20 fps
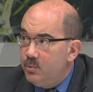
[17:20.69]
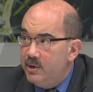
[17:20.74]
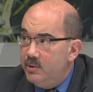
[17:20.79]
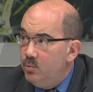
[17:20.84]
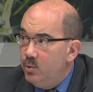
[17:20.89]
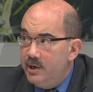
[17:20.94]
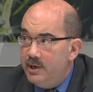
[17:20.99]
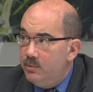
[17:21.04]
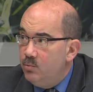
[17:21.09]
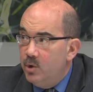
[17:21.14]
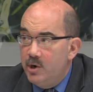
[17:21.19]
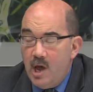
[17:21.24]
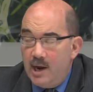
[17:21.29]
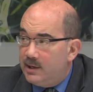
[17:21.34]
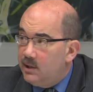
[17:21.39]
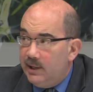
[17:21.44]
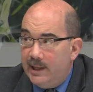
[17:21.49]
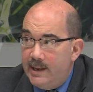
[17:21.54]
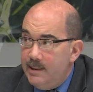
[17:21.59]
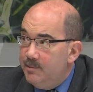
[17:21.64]
We're
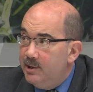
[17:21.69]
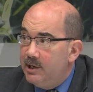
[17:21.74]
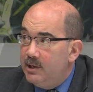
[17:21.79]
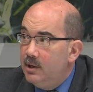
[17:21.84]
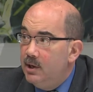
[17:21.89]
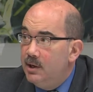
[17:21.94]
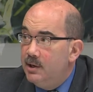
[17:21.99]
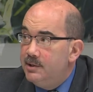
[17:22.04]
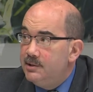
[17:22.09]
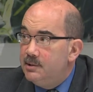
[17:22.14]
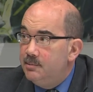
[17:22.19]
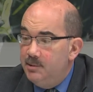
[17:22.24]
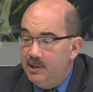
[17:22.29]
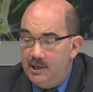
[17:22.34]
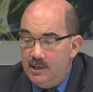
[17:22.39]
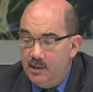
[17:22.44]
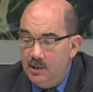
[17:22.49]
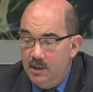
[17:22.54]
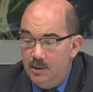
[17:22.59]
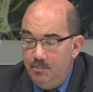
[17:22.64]
not claiming to
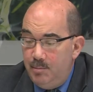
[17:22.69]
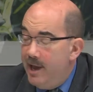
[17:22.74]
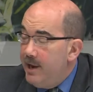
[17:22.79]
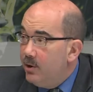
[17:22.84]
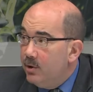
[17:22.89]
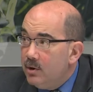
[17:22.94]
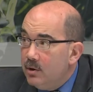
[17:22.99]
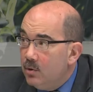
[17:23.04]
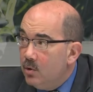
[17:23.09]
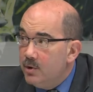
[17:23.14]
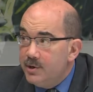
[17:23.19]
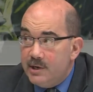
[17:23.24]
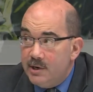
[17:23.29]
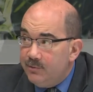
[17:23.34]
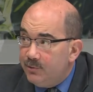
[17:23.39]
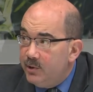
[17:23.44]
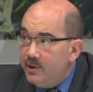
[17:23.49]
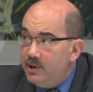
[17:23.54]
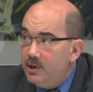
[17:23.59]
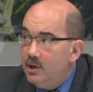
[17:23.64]
be better or
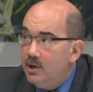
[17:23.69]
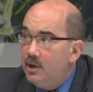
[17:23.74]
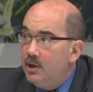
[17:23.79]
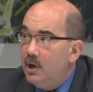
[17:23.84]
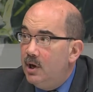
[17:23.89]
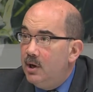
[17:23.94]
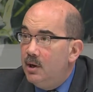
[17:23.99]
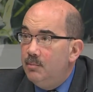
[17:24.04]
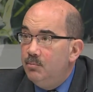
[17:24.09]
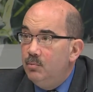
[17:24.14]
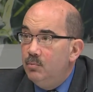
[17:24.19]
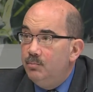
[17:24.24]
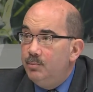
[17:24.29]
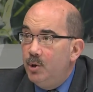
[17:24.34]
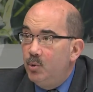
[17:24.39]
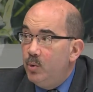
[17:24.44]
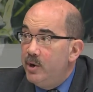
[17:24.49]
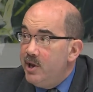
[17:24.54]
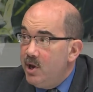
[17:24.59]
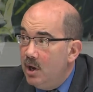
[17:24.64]
different,
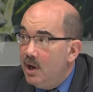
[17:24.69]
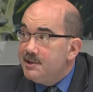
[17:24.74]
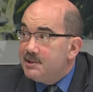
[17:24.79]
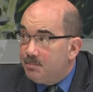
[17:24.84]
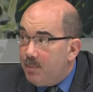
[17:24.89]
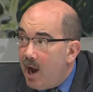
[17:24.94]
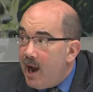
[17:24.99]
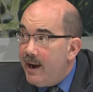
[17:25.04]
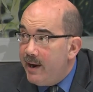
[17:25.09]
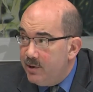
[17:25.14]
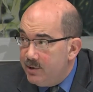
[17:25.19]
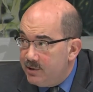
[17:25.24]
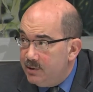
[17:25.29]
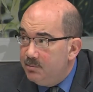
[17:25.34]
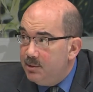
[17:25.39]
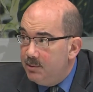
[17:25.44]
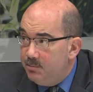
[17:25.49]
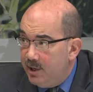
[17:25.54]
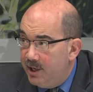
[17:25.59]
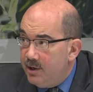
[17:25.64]
but we aspire to
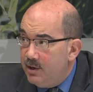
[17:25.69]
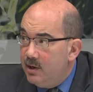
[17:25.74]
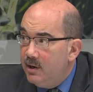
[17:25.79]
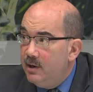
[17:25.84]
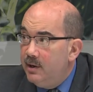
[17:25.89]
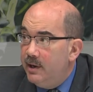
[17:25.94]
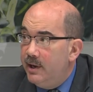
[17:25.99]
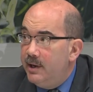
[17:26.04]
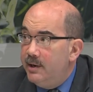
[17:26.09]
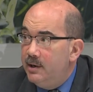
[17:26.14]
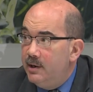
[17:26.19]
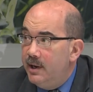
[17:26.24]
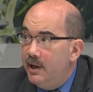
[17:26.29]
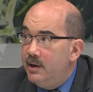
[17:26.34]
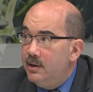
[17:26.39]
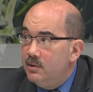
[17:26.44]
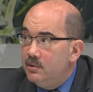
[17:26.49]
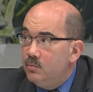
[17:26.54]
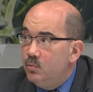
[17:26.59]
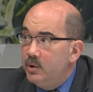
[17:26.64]
be better,
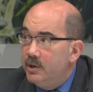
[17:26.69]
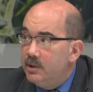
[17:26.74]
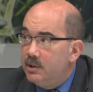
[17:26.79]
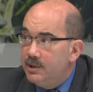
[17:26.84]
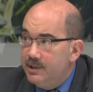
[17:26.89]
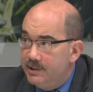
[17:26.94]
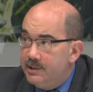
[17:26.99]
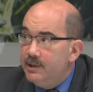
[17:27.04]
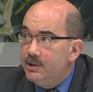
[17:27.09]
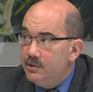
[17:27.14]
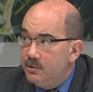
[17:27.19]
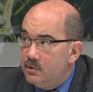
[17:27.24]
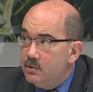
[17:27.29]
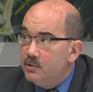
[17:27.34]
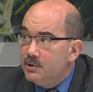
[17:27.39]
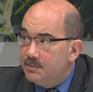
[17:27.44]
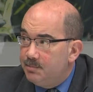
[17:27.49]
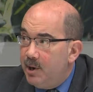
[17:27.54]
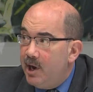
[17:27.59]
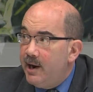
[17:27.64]
and we continue
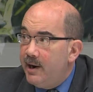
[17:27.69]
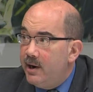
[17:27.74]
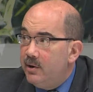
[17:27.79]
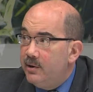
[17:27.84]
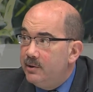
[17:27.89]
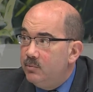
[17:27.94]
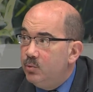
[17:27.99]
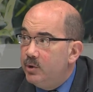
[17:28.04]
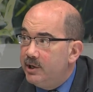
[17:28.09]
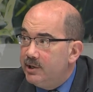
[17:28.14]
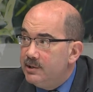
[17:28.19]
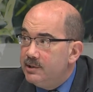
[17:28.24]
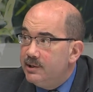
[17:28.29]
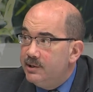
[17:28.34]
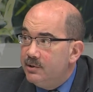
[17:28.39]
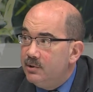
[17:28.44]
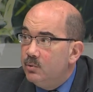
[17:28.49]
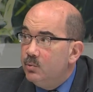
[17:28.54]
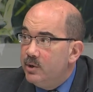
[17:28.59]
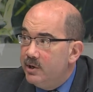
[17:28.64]
to aspire, and we
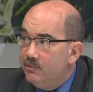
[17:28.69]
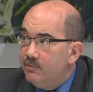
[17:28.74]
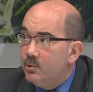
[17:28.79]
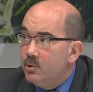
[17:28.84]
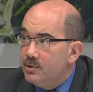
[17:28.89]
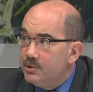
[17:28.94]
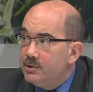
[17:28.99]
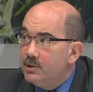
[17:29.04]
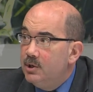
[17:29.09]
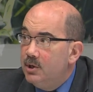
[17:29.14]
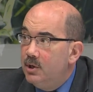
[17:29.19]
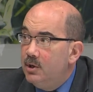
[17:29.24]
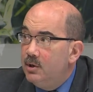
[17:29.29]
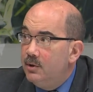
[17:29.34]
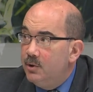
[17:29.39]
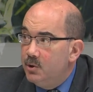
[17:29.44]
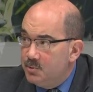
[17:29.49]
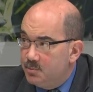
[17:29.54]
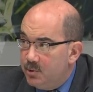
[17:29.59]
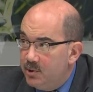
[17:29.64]
continue to reinforce
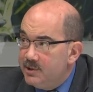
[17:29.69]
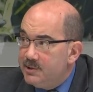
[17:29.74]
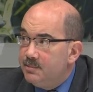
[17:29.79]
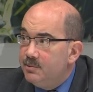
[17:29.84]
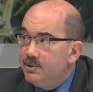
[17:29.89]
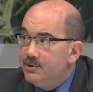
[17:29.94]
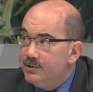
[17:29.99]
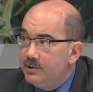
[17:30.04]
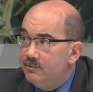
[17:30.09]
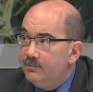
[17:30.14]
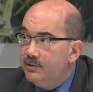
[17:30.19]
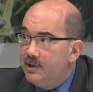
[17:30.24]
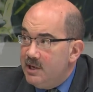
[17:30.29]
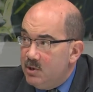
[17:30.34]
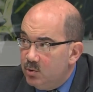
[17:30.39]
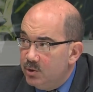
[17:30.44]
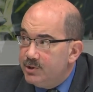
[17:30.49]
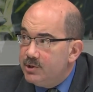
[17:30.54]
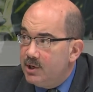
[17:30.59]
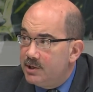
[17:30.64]
those principles of
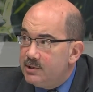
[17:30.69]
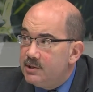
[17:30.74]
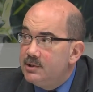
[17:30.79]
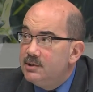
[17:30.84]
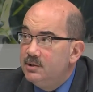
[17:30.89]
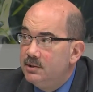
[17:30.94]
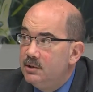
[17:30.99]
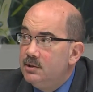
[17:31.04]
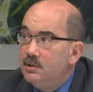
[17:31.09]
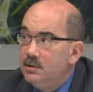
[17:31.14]
equal justice.